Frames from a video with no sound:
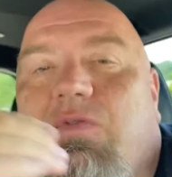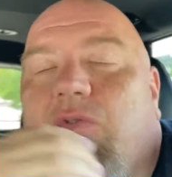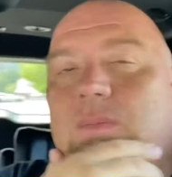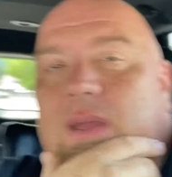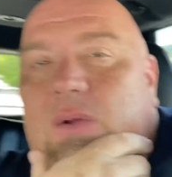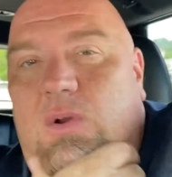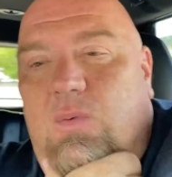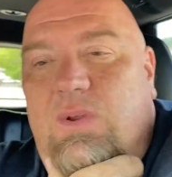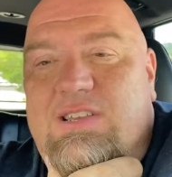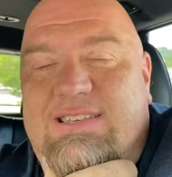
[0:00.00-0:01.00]
format where
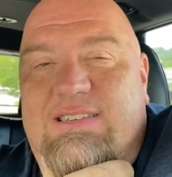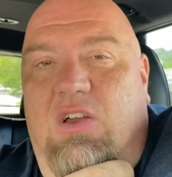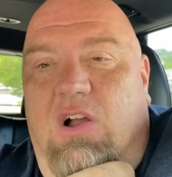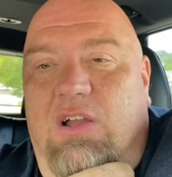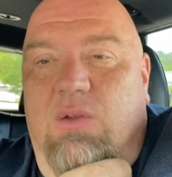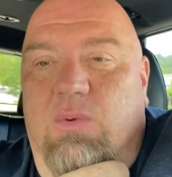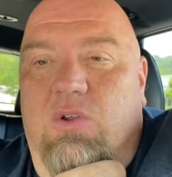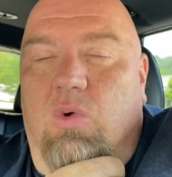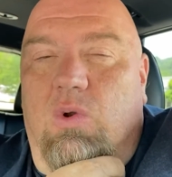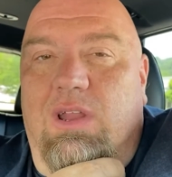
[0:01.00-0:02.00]
we just talk and
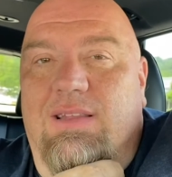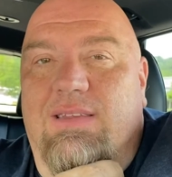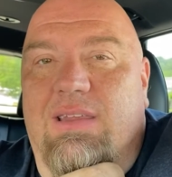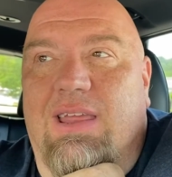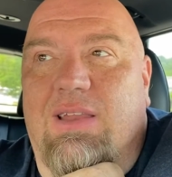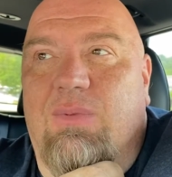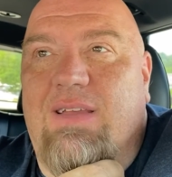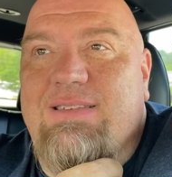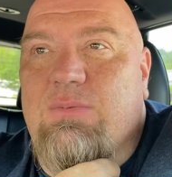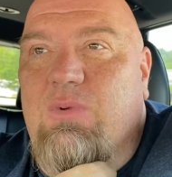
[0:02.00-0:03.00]
record it, and we
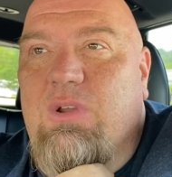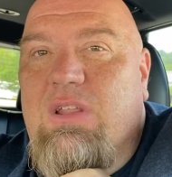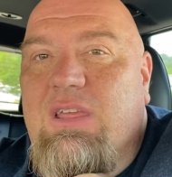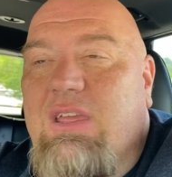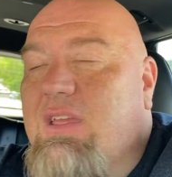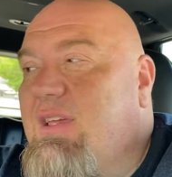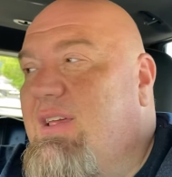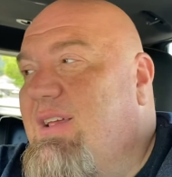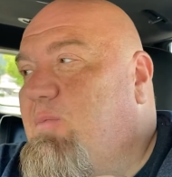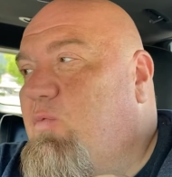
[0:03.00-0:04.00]
have some really,
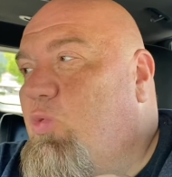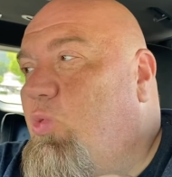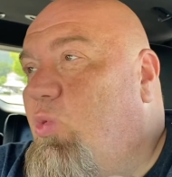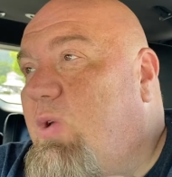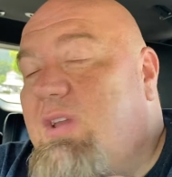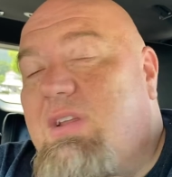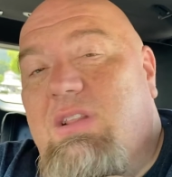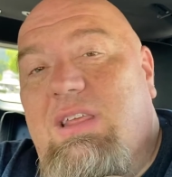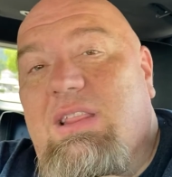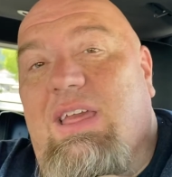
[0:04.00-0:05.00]

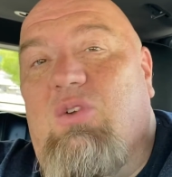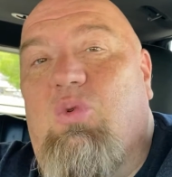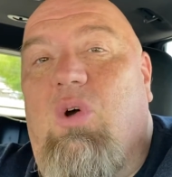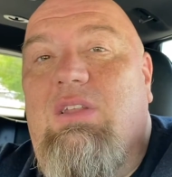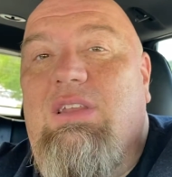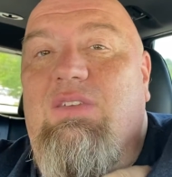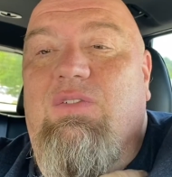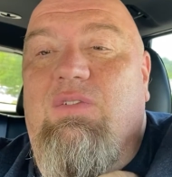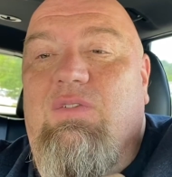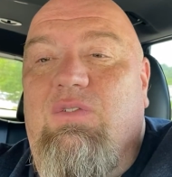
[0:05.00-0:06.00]
really like quality
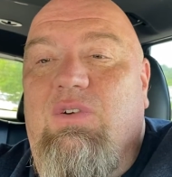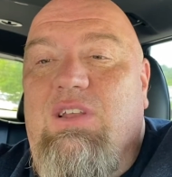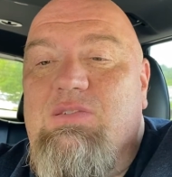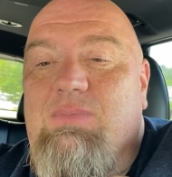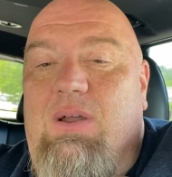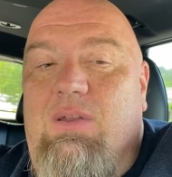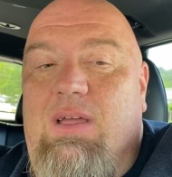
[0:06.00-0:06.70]
footage about